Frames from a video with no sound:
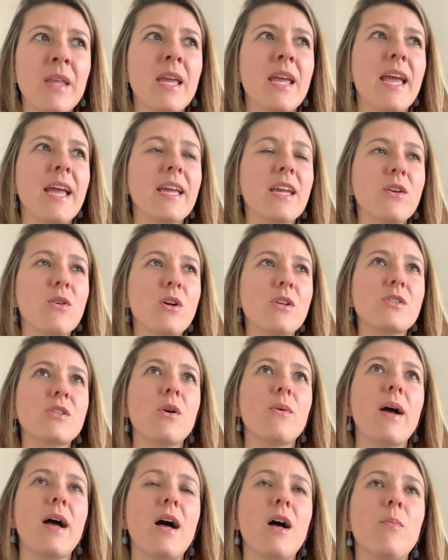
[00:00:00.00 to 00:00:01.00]
It can also
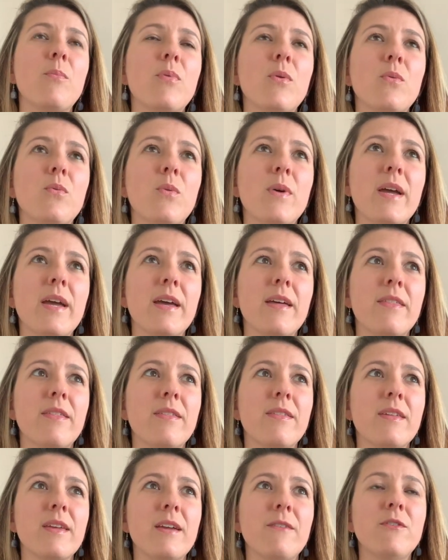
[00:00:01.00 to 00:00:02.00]
help with
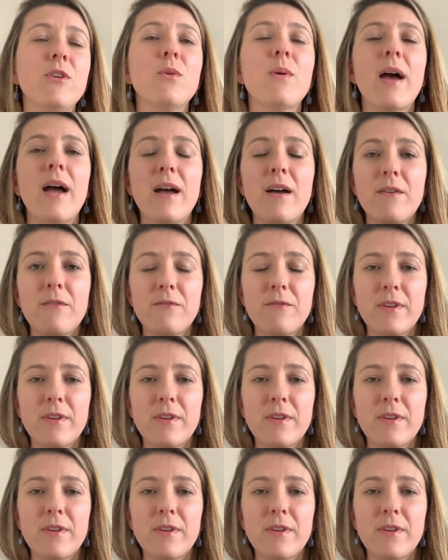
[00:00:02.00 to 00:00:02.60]
if you have